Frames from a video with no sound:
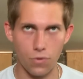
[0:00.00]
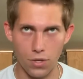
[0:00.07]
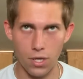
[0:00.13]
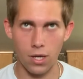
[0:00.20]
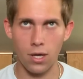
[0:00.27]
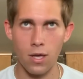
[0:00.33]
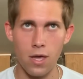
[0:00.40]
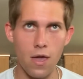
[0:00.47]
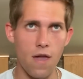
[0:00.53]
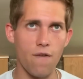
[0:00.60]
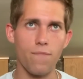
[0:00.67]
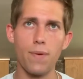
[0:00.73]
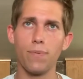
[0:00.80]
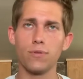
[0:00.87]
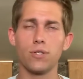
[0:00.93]
thing.
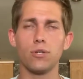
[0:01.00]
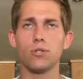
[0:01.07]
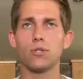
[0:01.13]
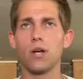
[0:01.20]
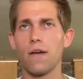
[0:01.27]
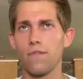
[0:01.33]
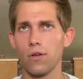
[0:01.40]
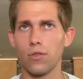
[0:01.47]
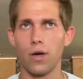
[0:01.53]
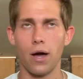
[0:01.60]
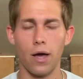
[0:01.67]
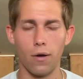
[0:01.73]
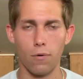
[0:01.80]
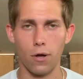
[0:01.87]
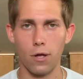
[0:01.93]
People see you driving on the
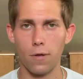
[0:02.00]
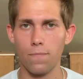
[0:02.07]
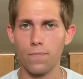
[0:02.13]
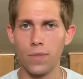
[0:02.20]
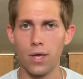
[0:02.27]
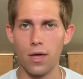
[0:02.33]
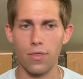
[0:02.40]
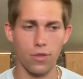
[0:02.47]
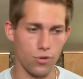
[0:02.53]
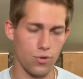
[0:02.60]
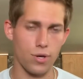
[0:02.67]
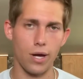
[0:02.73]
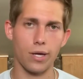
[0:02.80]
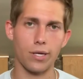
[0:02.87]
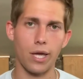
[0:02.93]
highway and then
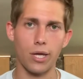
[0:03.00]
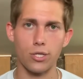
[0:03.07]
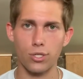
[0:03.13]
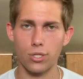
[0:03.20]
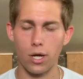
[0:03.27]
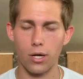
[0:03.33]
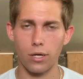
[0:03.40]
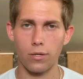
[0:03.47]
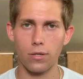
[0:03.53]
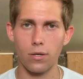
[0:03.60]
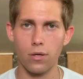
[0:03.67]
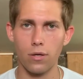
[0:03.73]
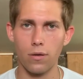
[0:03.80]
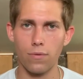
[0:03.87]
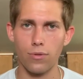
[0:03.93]
you got gauges on it,
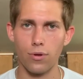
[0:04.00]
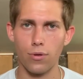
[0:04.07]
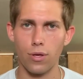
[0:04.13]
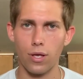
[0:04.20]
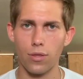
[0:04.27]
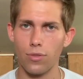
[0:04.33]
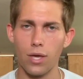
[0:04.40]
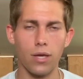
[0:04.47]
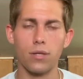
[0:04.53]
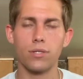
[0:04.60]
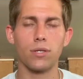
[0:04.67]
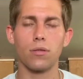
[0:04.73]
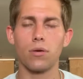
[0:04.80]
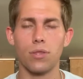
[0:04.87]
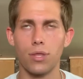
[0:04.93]
they
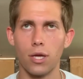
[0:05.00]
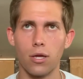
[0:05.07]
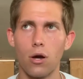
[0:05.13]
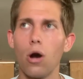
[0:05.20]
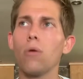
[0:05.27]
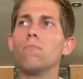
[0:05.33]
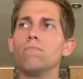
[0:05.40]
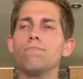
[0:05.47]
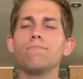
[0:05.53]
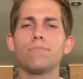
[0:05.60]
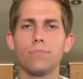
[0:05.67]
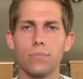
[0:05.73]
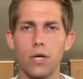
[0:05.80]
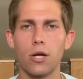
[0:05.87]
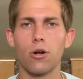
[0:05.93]
instantly think, oh,
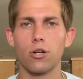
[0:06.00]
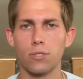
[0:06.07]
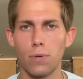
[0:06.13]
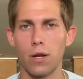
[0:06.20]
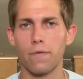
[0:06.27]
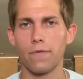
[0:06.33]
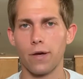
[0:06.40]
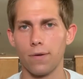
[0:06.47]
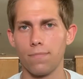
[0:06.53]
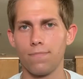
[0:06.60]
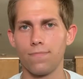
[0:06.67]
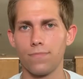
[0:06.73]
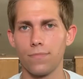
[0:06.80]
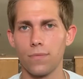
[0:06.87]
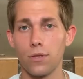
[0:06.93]
that car's modified.
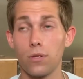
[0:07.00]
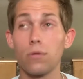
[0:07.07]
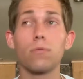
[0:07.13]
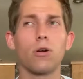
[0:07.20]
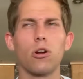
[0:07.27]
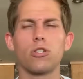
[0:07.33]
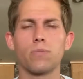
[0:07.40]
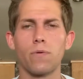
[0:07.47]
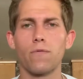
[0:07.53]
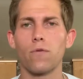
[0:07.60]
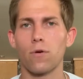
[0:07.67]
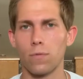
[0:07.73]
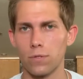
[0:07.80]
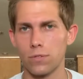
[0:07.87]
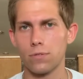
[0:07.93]
Car's
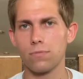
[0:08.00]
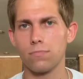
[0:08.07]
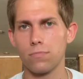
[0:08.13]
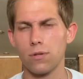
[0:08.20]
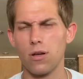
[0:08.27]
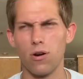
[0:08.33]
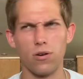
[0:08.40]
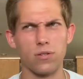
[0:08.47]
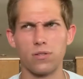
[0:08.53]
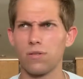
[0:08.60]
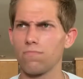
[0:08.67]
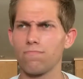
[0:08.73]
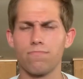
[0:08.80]
performance. Car's,